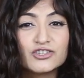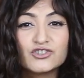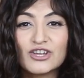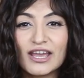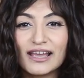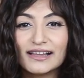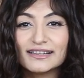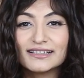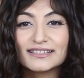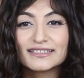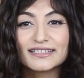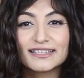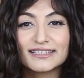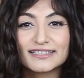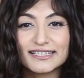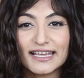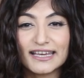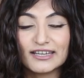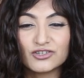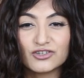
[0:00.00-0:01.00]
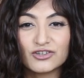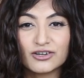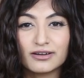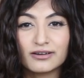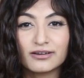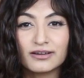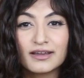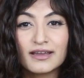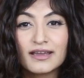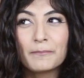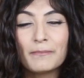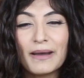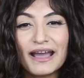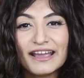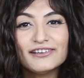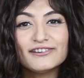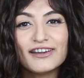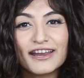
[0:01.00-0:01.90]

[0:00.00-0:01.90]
gels, etc. My